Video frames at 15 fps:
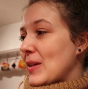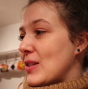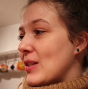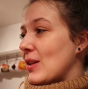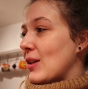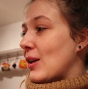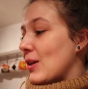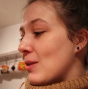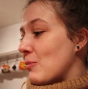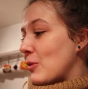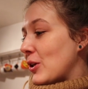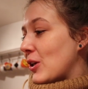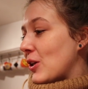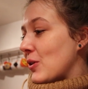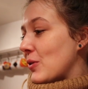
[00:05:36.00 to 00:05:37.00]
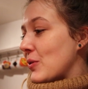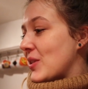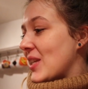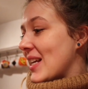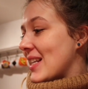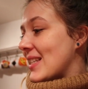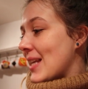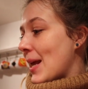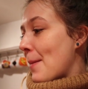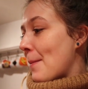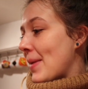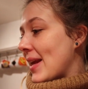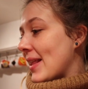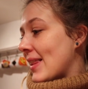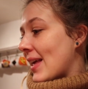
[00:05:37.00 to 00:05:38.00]
So the Good Molecules has sent
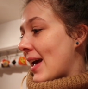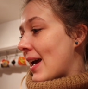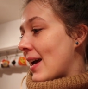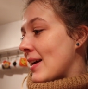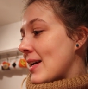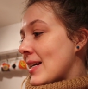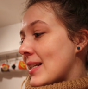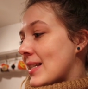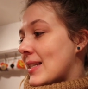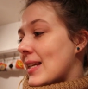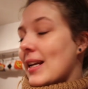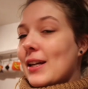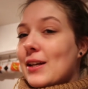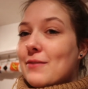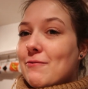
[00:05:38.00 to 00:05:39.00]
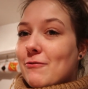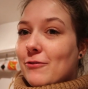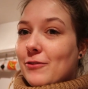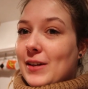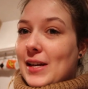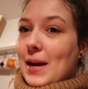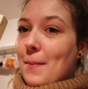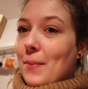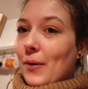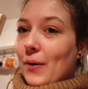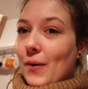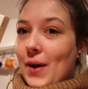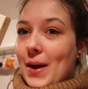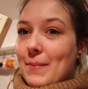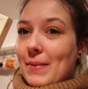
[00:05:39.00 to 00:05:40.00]
me their silicone-free
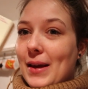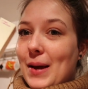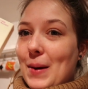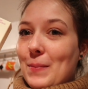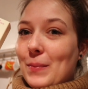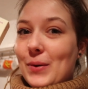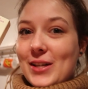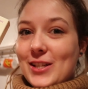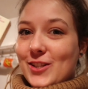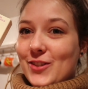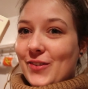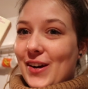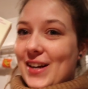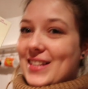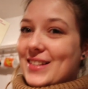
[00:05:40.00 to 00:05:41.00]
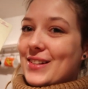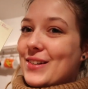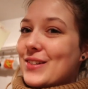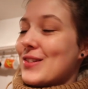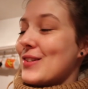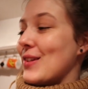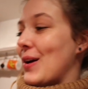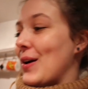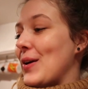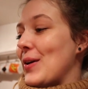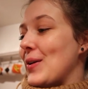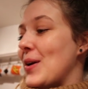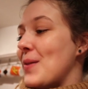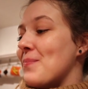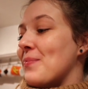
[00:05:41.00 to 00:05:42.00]
priming moisturiser.
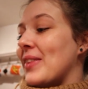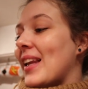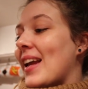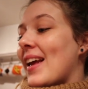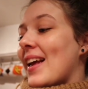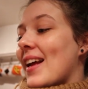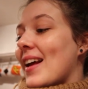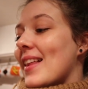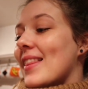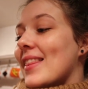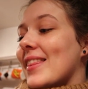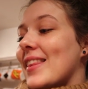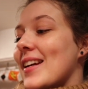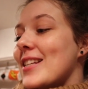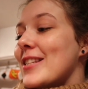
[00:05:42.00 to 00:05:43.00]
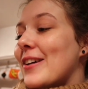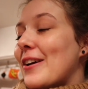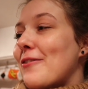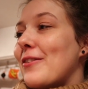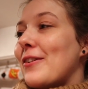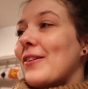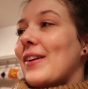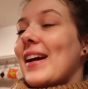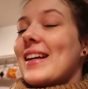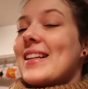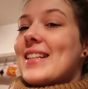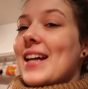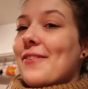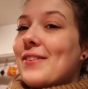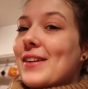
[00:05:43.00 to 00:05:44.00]
So this I feel like
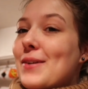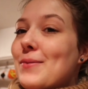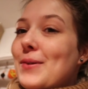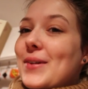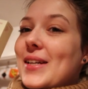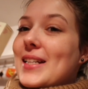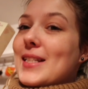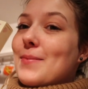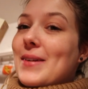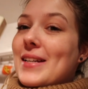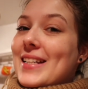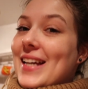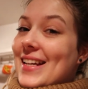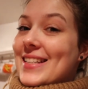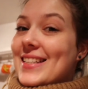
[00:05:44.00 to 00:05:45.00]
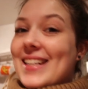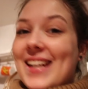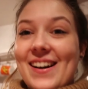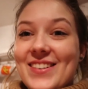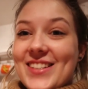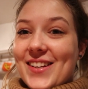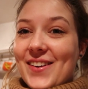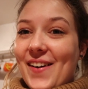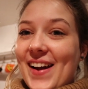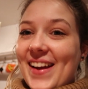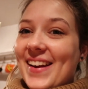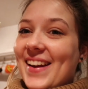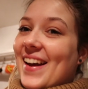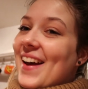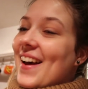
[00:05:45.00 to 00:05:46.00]
definitely will need to be tested out
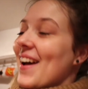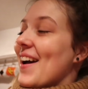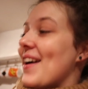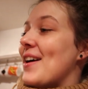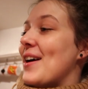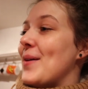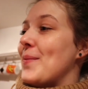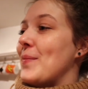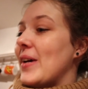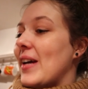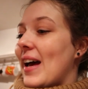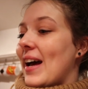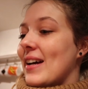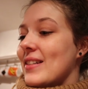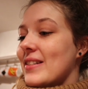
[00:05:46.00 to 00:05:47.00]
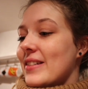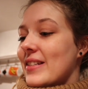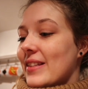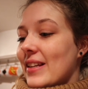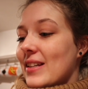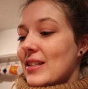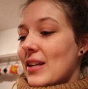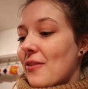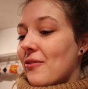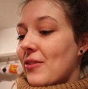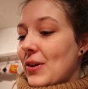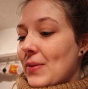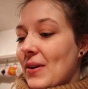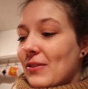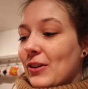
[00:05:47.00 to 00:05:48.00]
tonight, and there's a
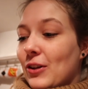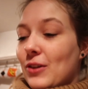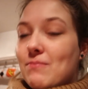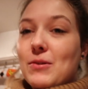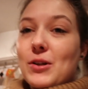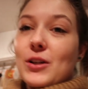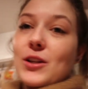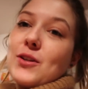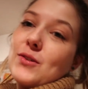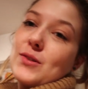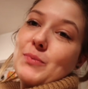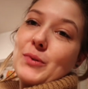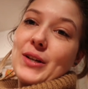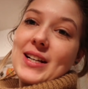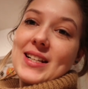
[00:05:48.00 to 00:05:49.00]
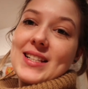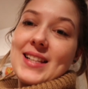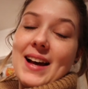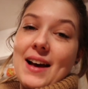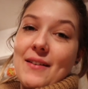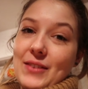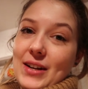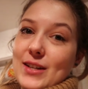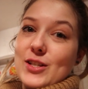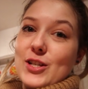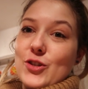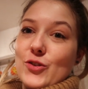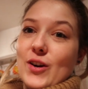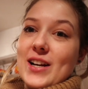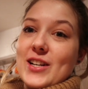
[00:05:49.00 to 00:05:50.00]
few other Good Molecules products that I haven't
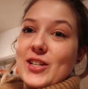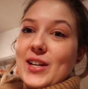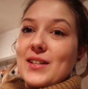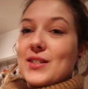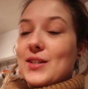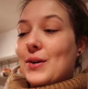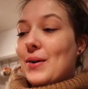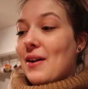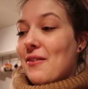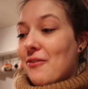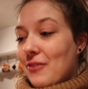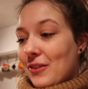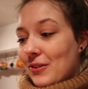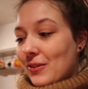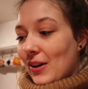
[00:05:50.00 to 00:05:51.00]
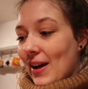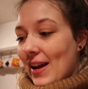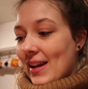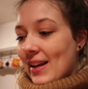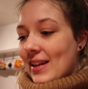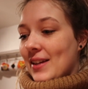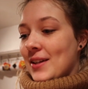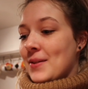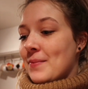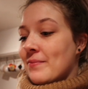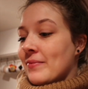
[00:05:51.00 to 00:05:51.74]
actually tried yet, so I feel like